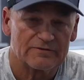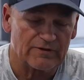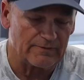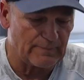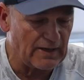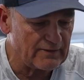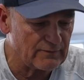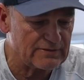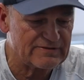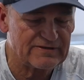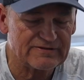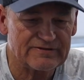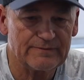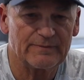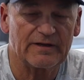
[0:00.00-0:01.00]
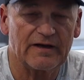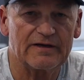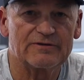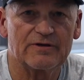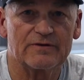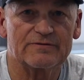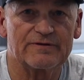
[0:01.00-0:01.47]
So the battery system that I
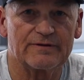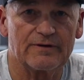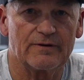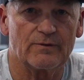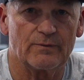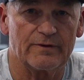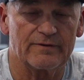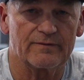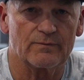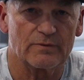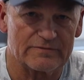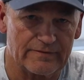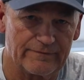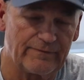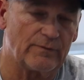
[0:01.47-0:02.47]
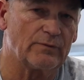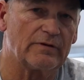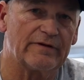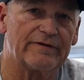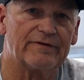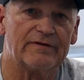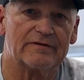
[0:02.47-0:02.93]
chose to go with was a full
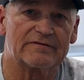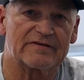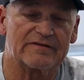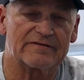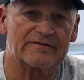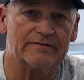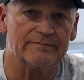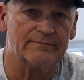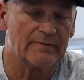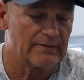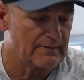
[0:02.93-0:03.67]
lithium system.